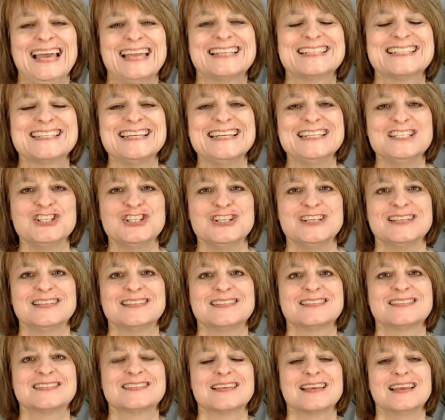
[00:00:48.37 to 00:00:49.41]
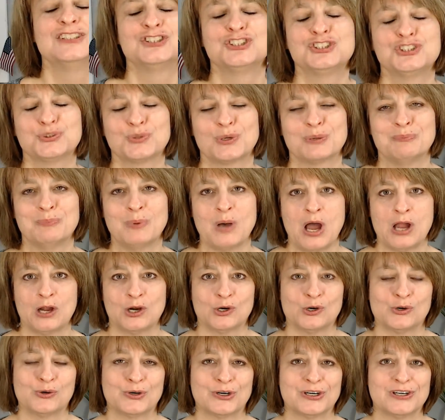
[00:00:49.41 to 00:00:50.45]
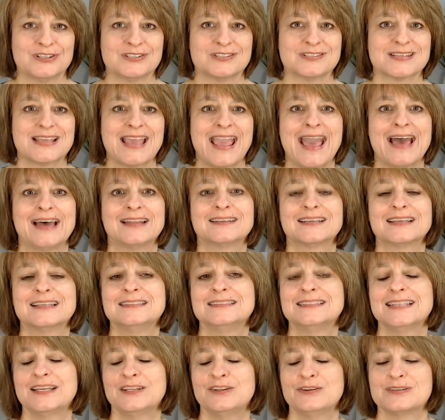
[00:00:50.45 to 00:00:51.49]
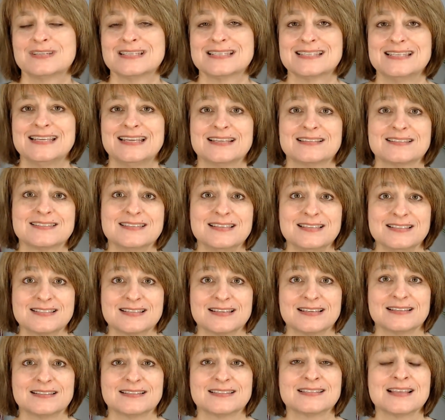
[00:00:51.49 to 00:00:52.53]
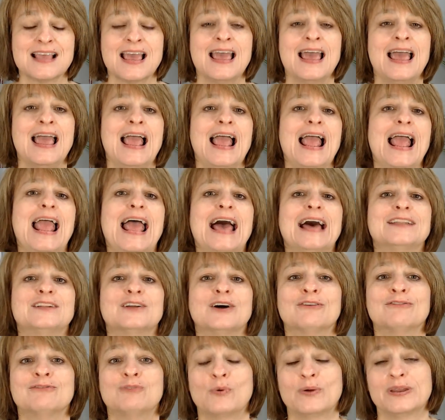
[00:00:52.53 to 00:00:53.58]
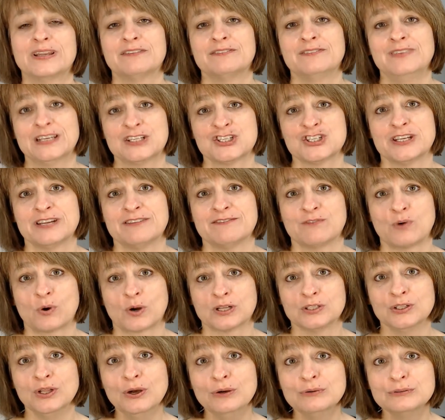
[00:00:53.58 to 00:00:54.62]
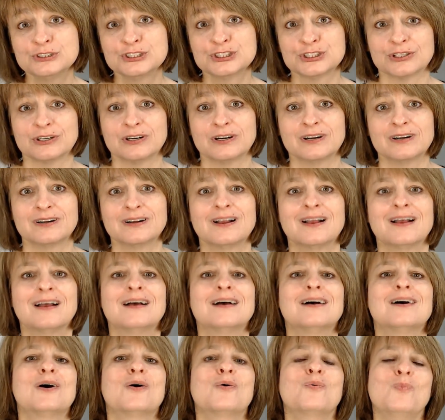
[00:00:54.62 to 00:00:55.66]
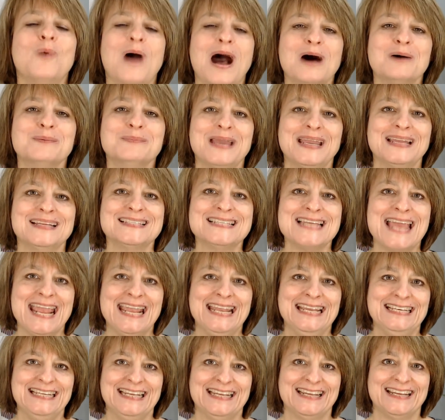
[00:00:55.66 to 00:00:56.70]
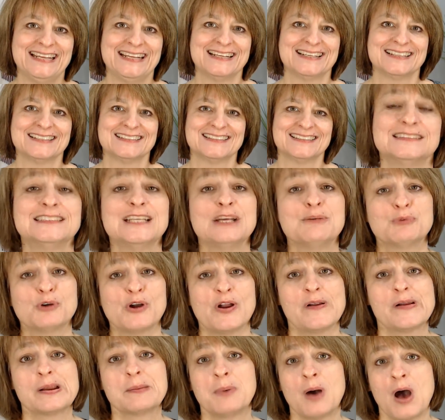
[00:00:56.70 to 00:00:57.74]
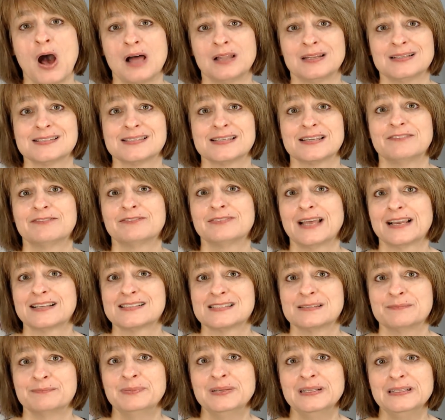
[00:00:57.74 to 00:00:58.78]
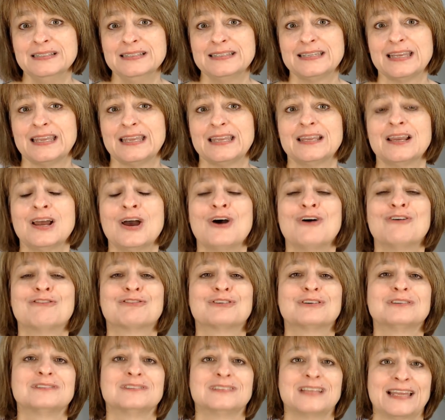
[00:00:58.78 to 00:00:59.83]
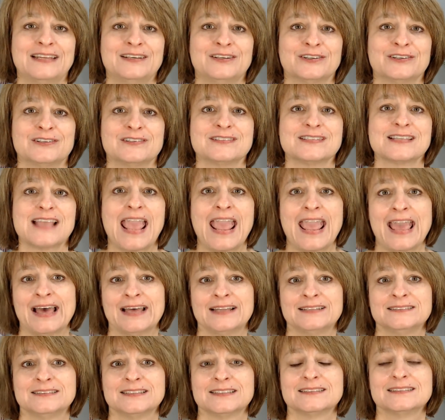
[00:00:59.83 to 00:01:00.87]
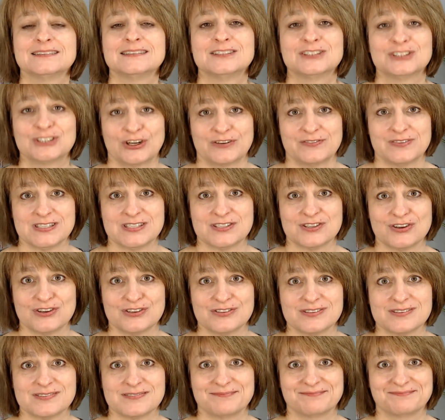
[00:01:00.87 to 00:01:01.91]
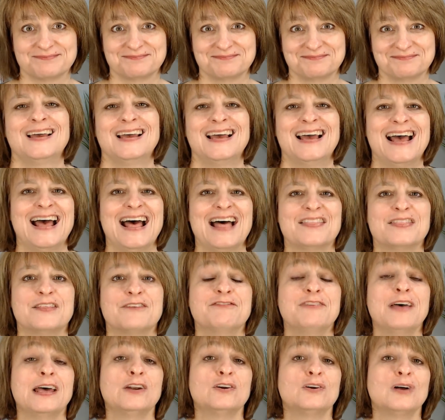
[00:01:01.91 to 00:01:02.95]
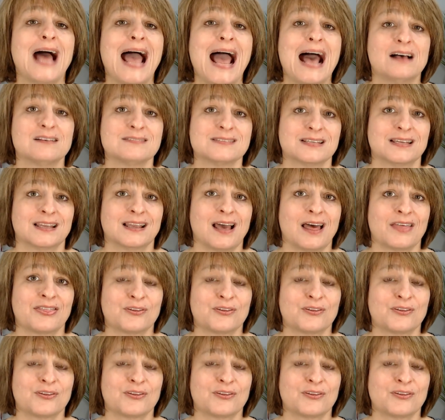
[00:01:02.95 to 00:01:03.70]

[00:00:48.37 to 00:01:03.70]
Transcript: Extensions ensure borrowers can continue to seek assistance and avoid eviction and foreclosure while maintaining temporary policy flexibility for lenders and servicers. The Federal Housing